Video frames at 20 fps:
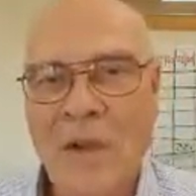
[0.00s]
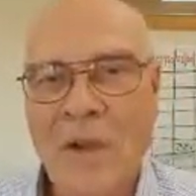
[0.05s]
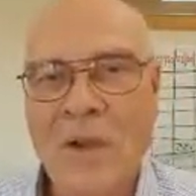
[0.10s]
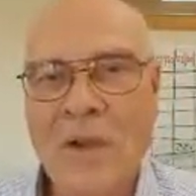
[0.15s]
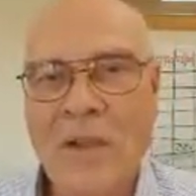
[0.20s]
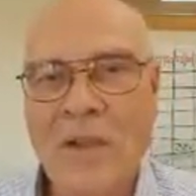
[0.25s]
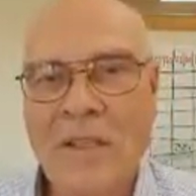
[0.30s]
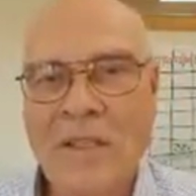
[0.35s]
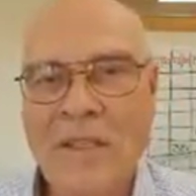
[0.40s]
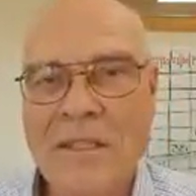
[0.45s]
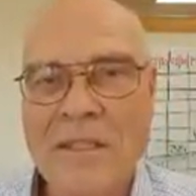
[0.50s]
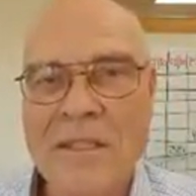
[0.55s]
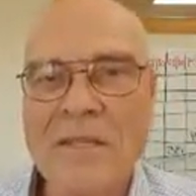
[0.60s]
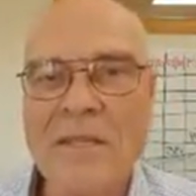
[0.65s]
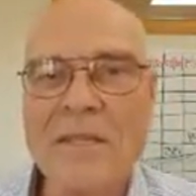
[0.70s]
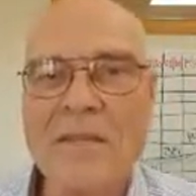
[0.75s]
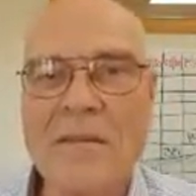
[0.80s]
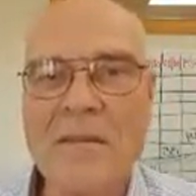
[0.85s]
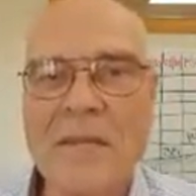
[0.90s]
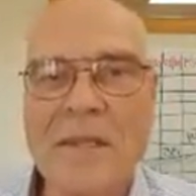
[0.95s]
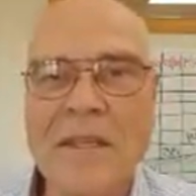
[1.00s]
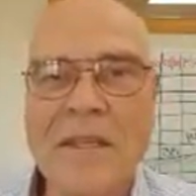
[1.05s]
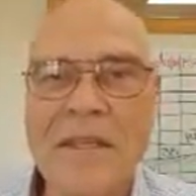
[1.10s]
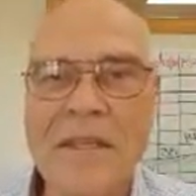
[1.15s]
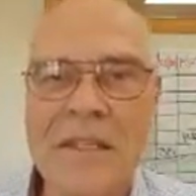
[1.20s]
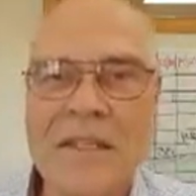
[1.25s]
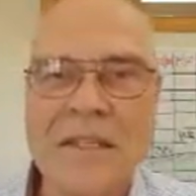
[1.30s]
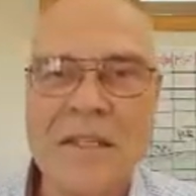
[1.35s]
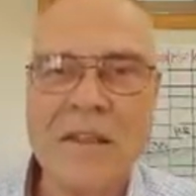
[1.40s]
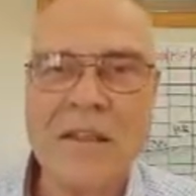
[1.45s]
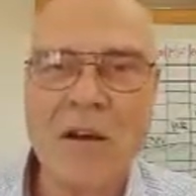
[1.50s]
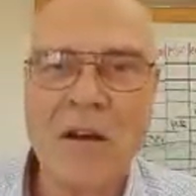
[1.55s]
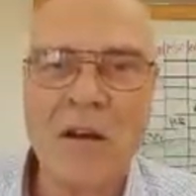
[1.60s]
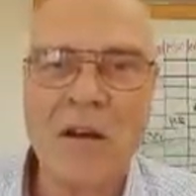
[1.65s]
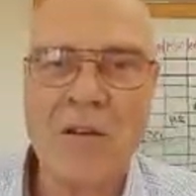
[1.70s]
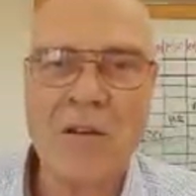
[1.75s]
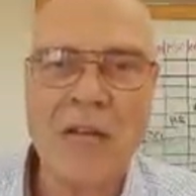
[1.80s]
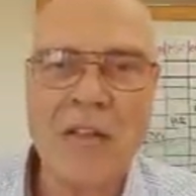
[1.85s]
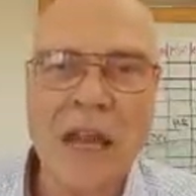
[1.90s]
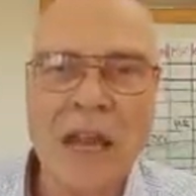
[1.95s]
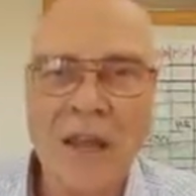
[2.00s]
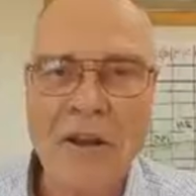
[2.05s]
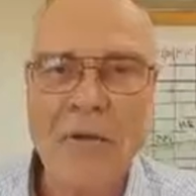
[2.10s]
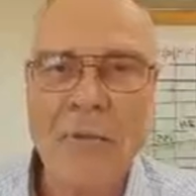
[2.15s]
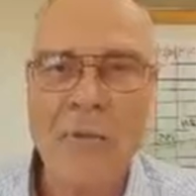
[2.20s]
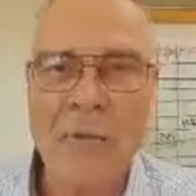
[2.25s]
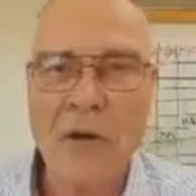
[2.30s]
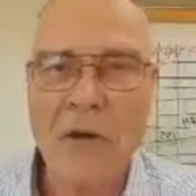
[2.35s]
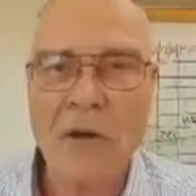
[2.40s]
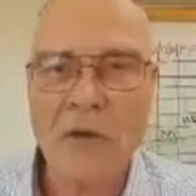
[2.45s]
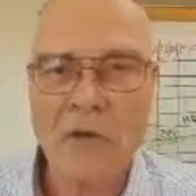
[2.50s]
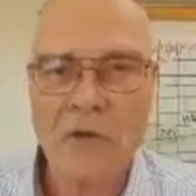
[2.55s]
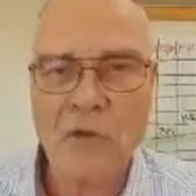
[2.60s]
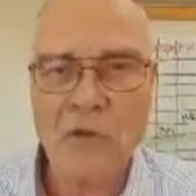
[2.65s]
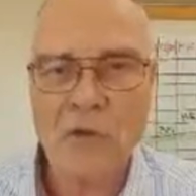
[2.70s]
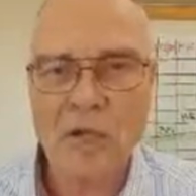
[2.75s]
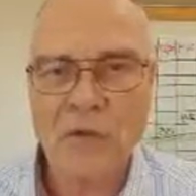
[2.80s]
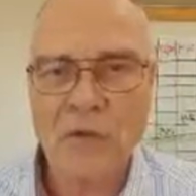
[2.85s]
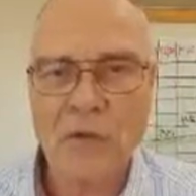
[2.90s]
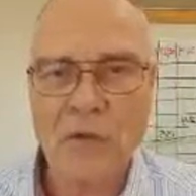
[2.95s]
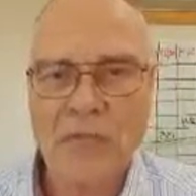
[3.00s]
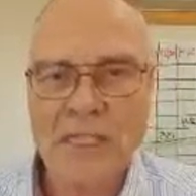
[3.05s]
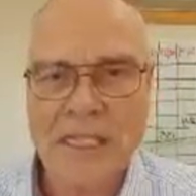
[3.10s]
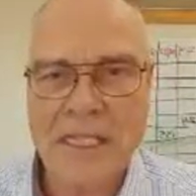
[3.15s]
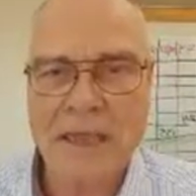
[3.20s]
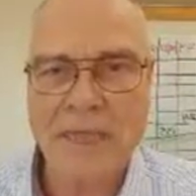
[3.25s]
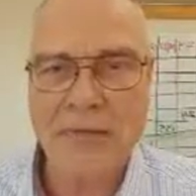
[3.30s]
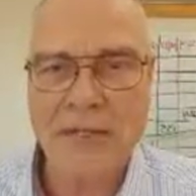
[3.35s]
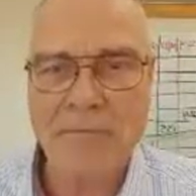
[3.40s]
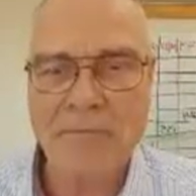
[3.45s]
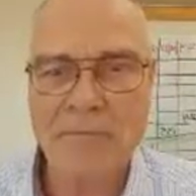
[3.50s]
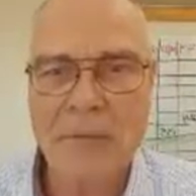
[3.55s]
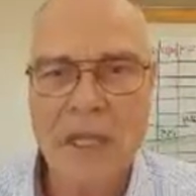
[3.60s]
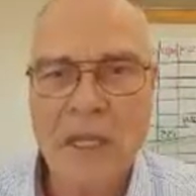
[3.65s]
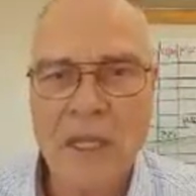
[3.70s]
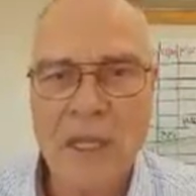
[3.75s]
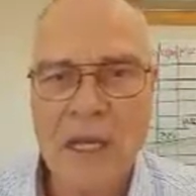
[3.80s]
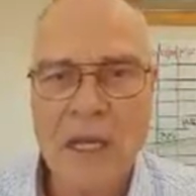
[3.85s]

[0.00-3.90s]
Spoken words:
Well, the system is called Title Pro 24/7.